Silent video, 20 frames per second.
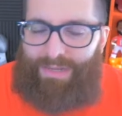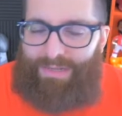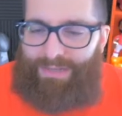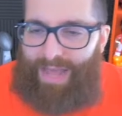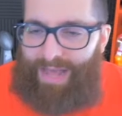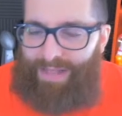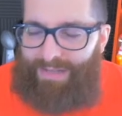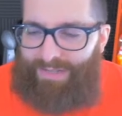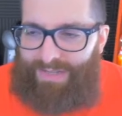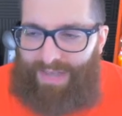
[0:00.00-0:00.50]

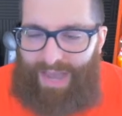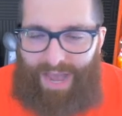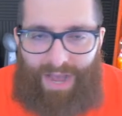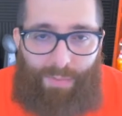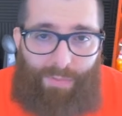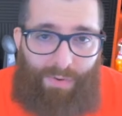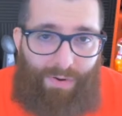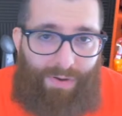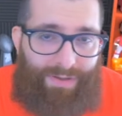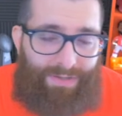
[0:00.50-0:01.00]
Dallas
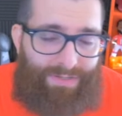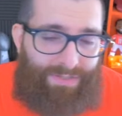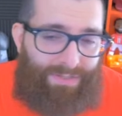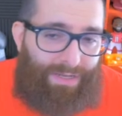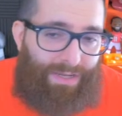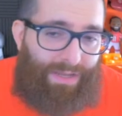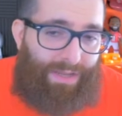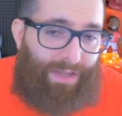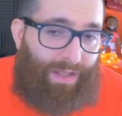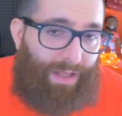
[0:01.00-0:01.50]
Cowboys
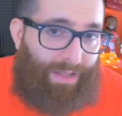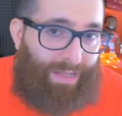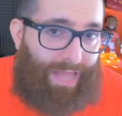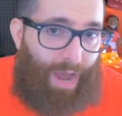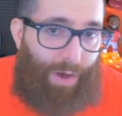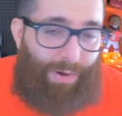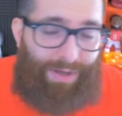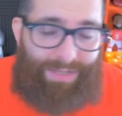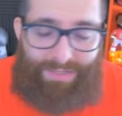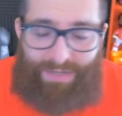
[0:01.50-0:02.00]

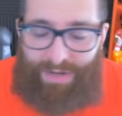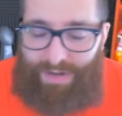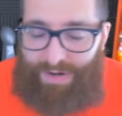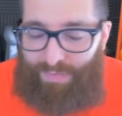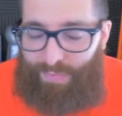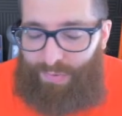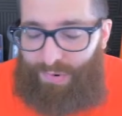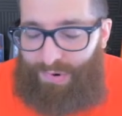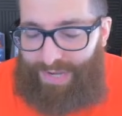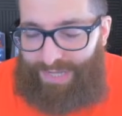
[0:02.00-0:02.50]
allow a ton
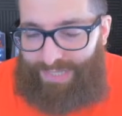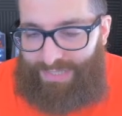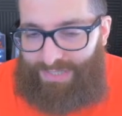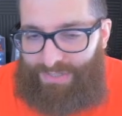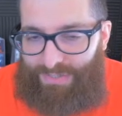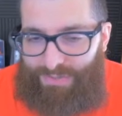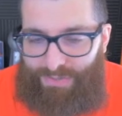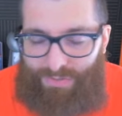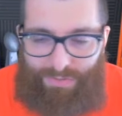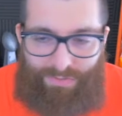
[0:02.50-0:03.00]
of
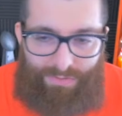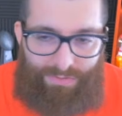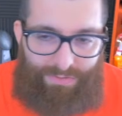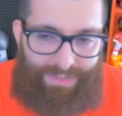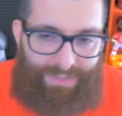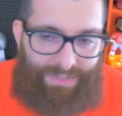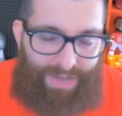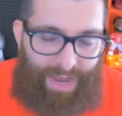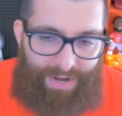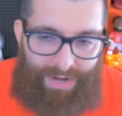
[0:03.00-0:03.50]
points to
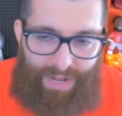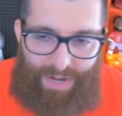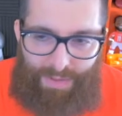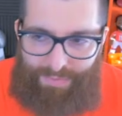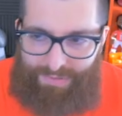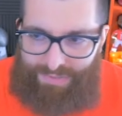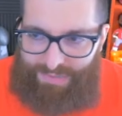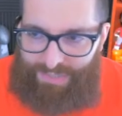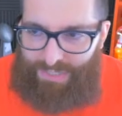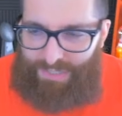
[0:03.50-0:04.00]
the tight end
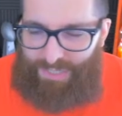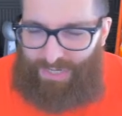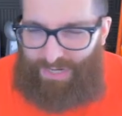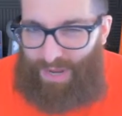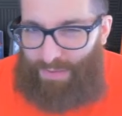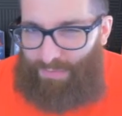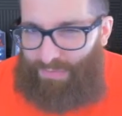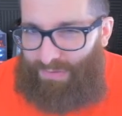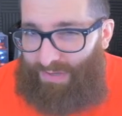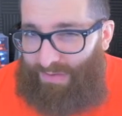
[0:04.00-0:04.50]
position.
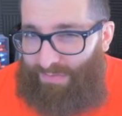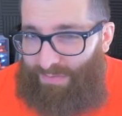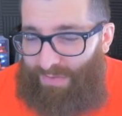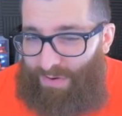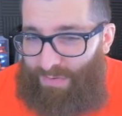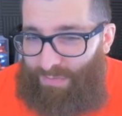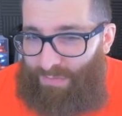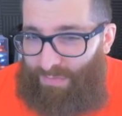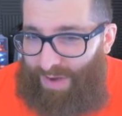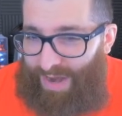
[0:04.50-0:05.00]
I believe
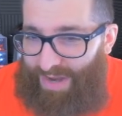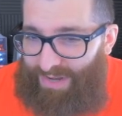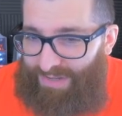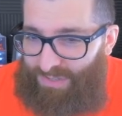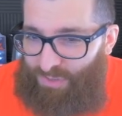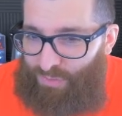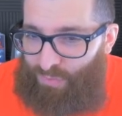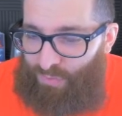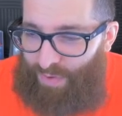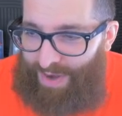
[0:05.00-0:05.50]
they're
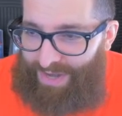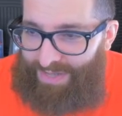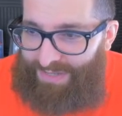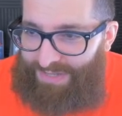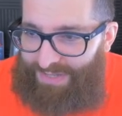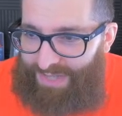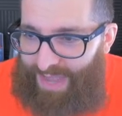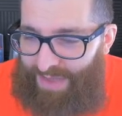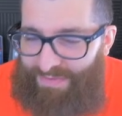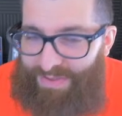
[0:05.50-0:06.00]
ranked
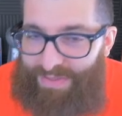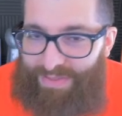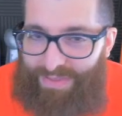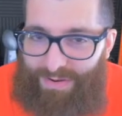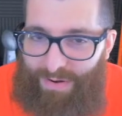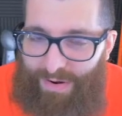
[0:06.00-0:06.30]
27th.